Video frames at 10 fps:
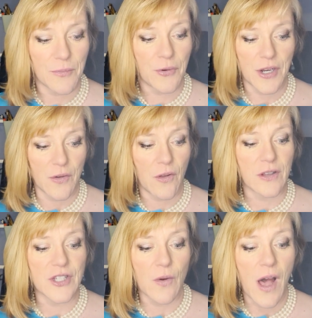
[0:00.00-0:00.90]
Pretty
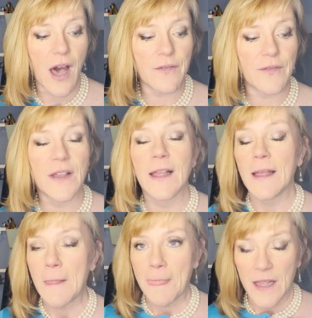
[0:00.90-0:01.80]
cool. So Huff,
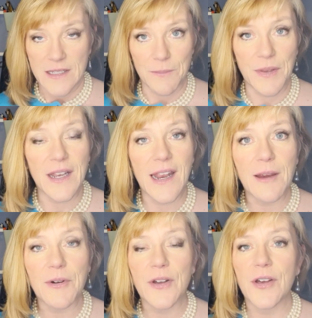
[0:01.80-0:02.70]
it's a big
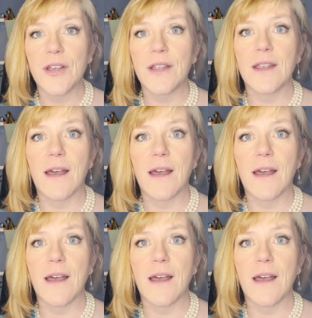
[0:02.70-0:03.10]
neighborhood.